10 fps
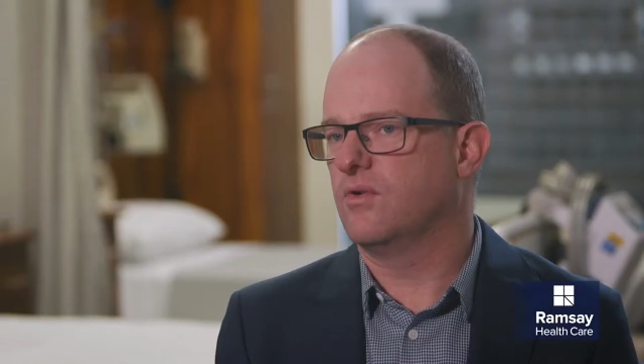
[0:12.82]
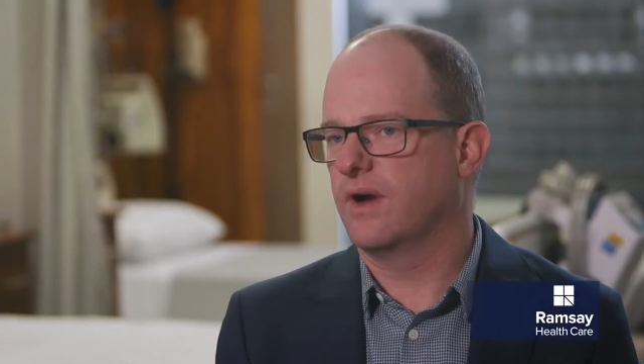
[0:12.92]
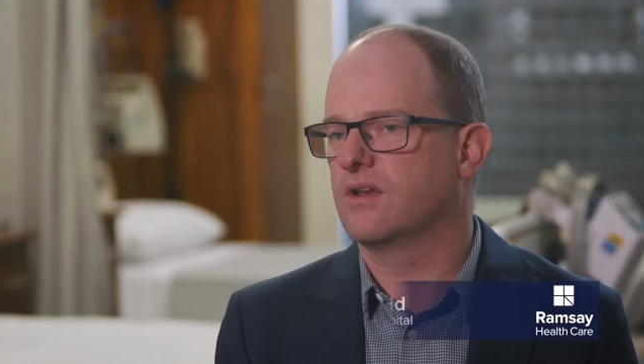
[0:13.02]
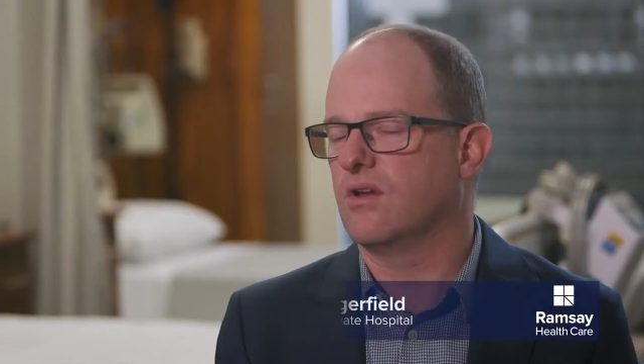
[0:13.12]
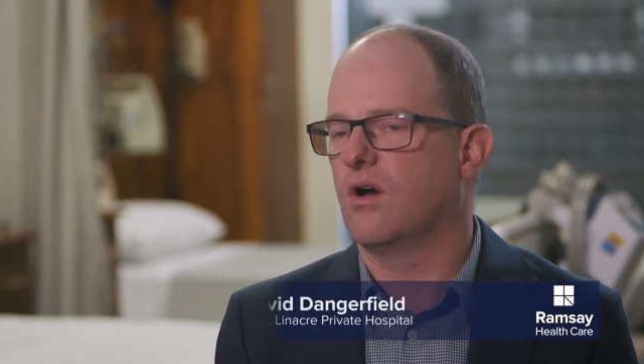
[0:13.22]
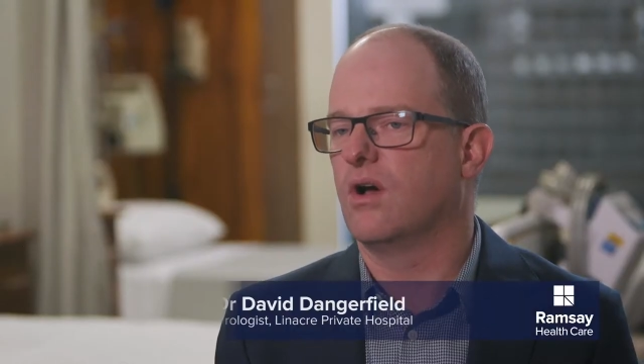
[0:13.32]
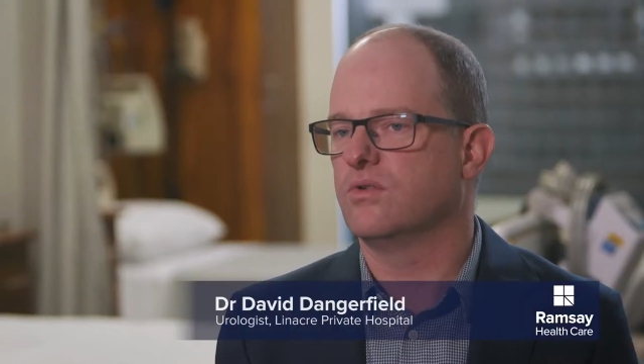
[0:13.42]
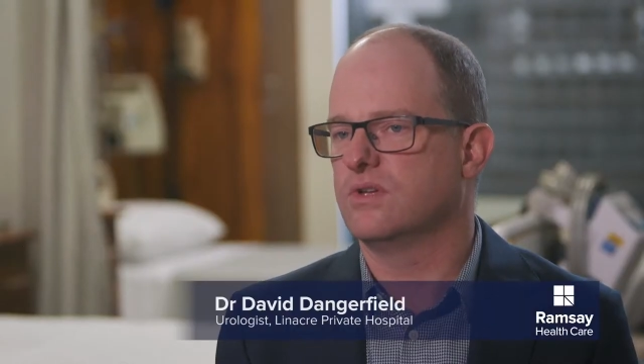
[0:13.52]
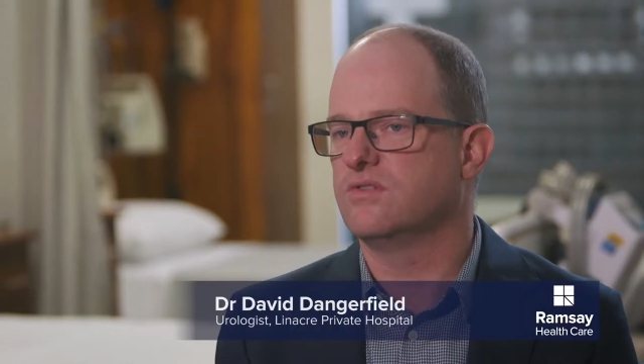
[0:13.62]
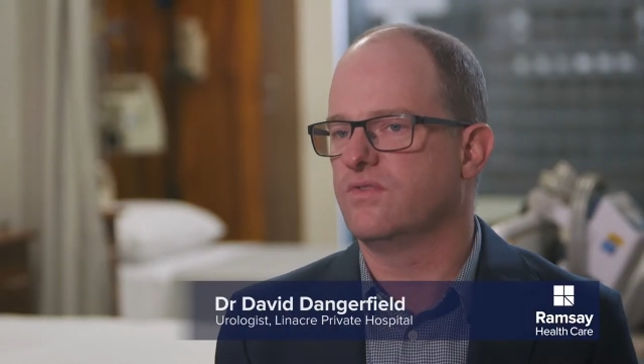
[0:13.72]

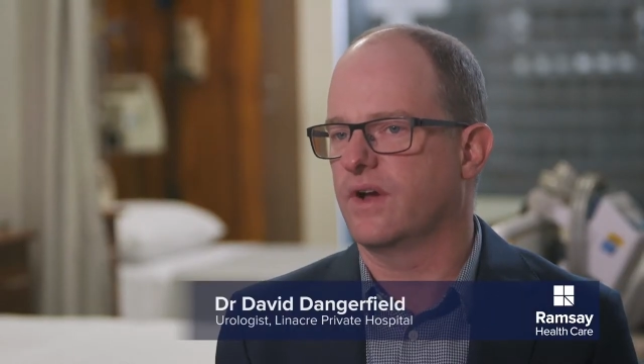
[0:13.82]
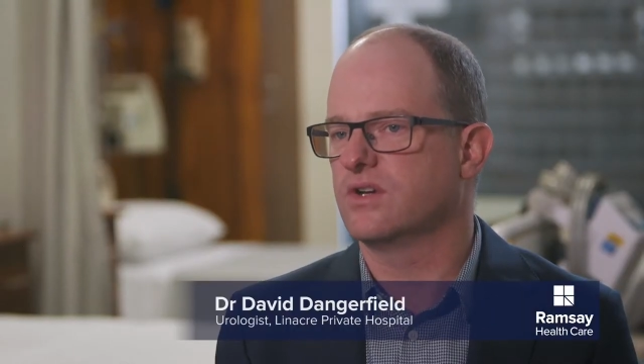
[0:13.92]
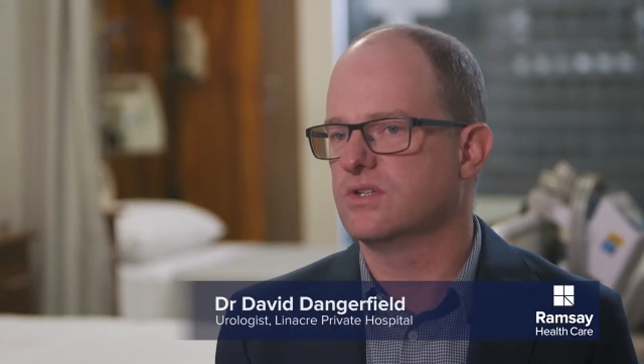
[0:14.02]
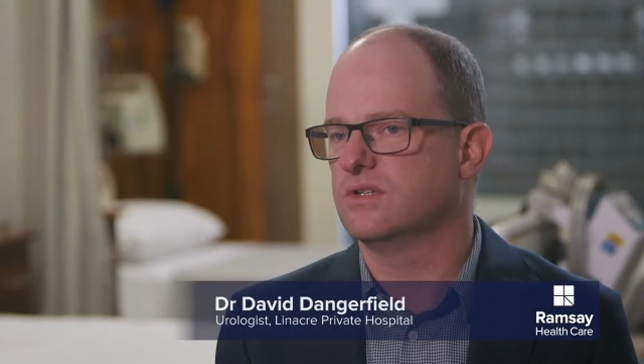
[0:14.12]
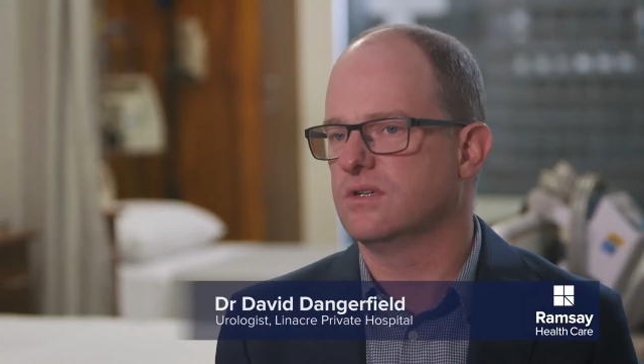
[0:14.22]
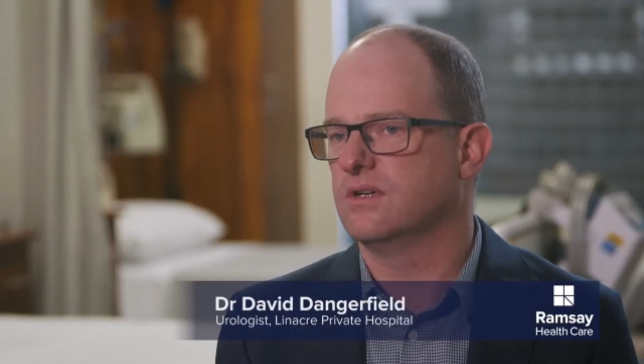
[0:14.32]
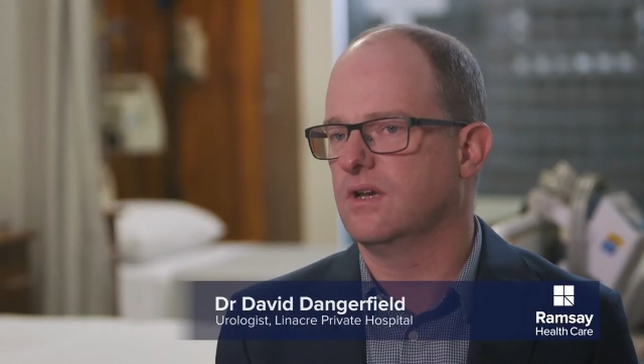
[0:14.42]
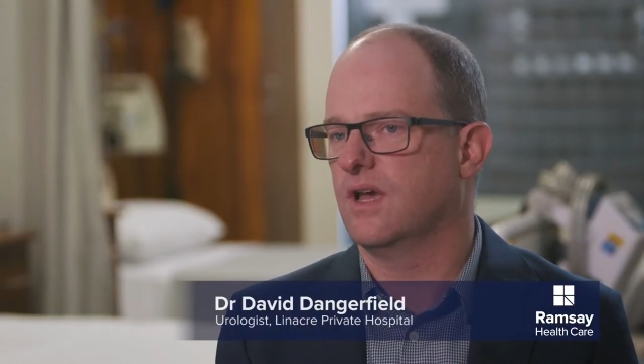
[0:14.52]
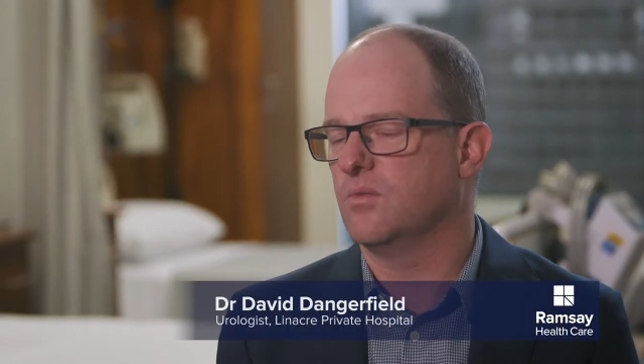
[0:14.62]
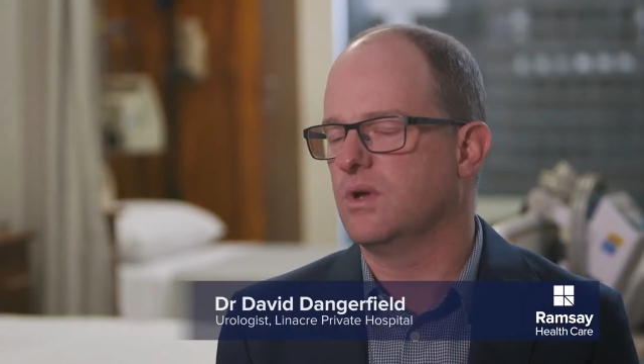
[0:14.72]
erectile dysfunction.
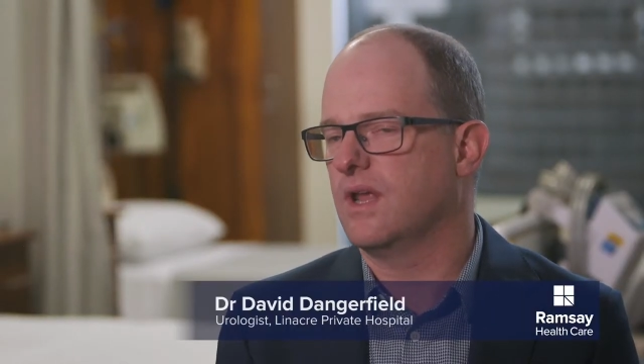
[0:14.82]
And we